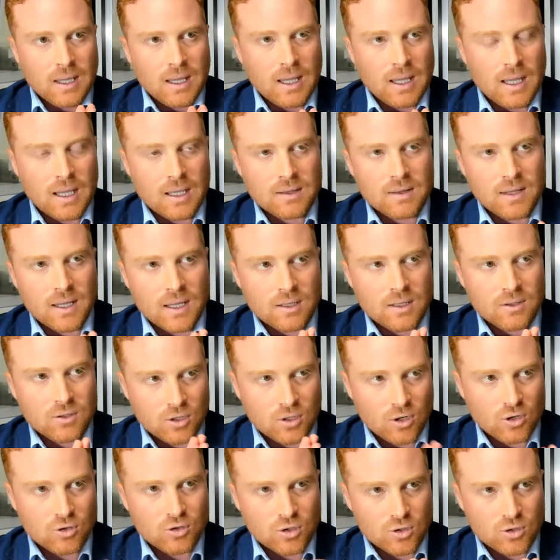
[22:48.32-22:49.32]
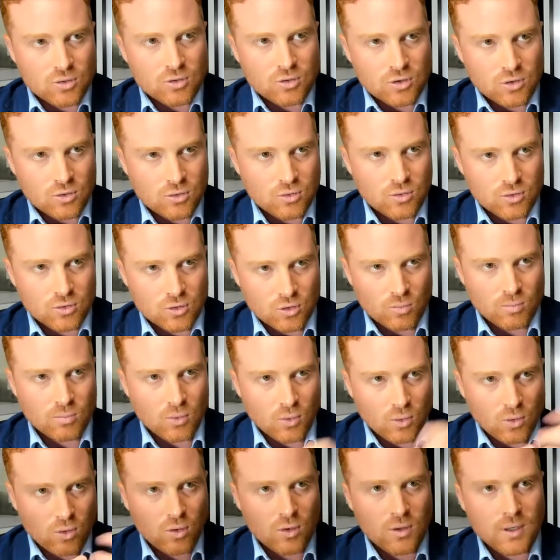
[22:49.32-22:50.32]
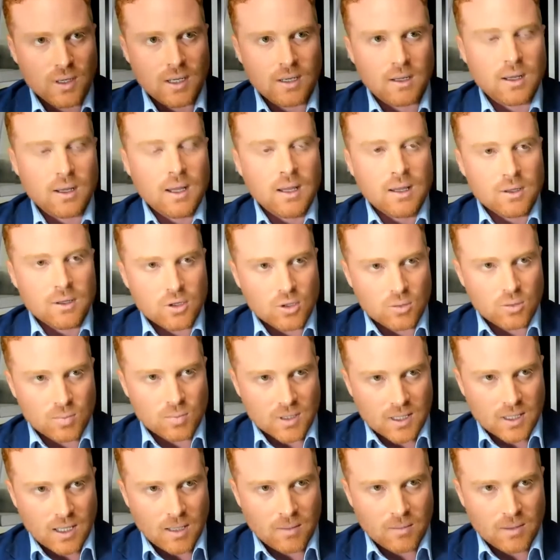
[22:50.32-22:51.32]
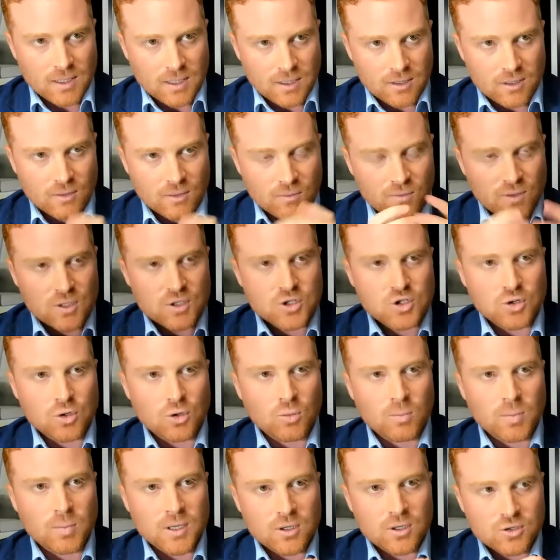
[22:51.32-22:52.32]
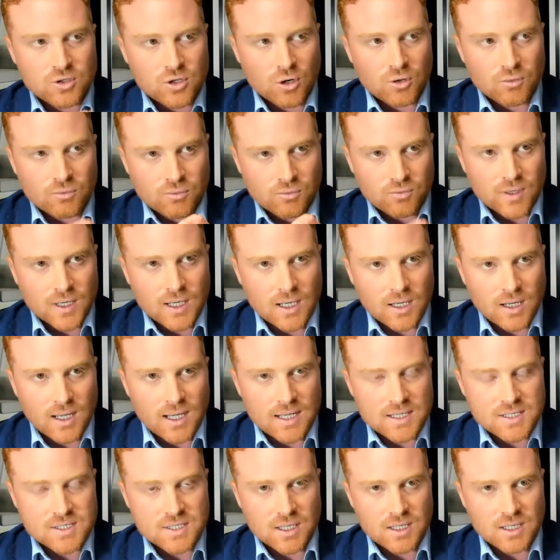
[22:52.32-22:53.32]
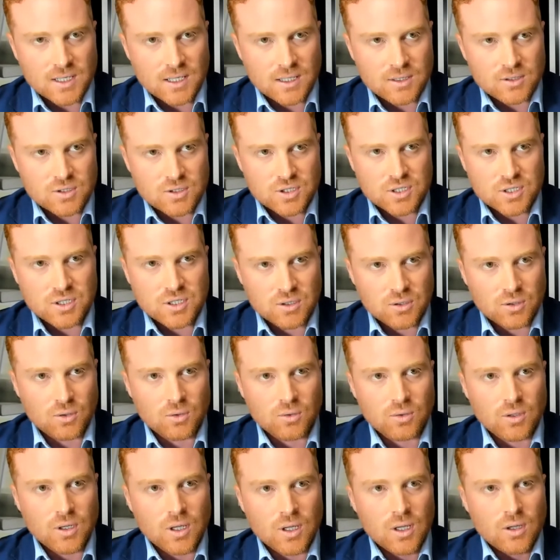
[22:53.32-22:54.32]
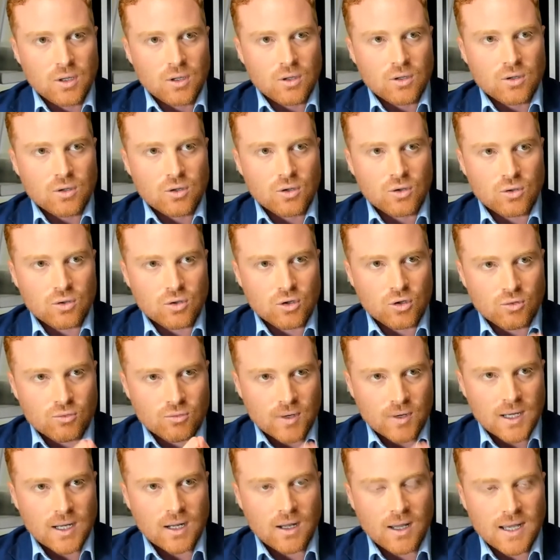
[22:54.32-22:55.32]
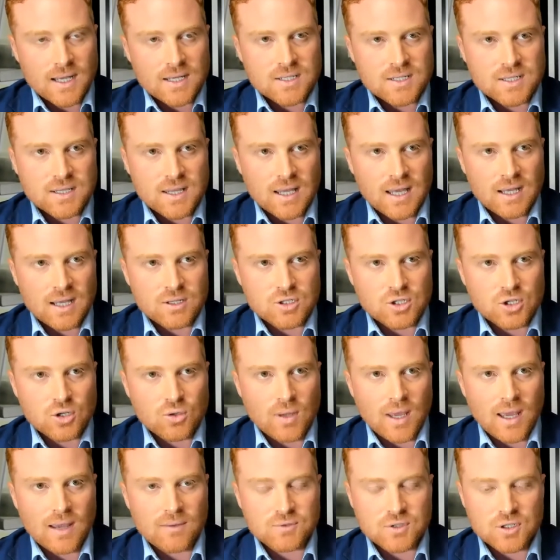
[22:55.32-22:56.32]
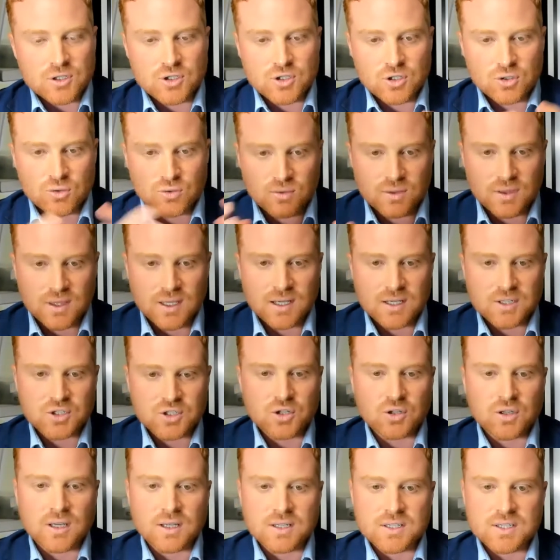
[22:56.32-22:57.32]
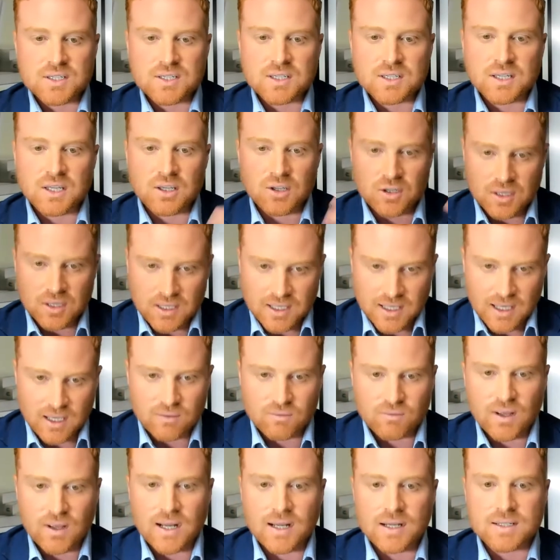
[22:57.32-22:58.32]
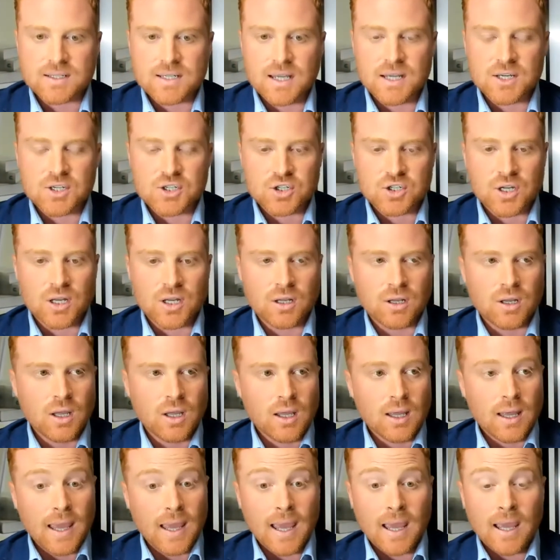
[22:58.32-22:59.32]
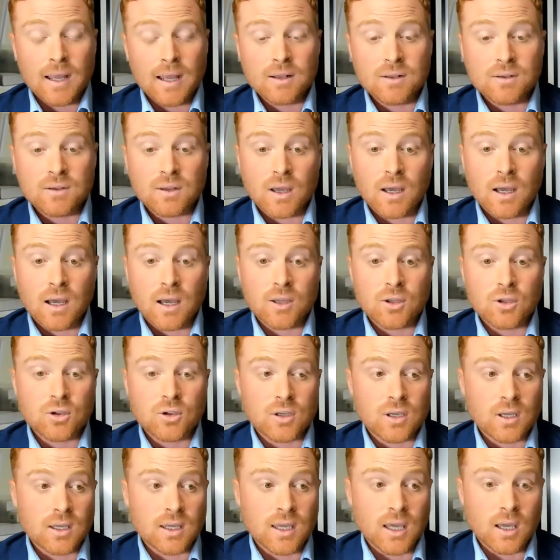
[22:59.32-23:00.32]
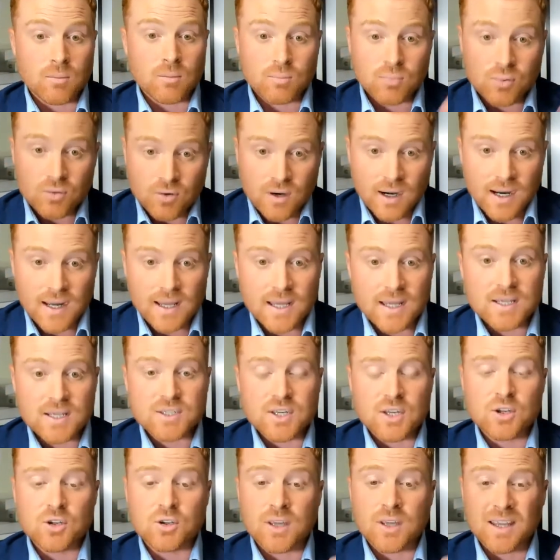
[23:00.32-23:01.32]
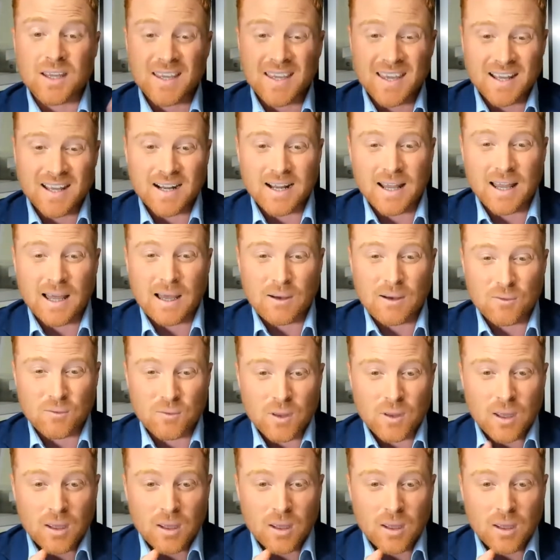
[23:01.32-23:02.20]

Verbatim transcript: And then you know you you you're born and you become an individual, but you don't realize it until you, you realize that you have to do things you can you can get validation and uh, you can get praise and you can get love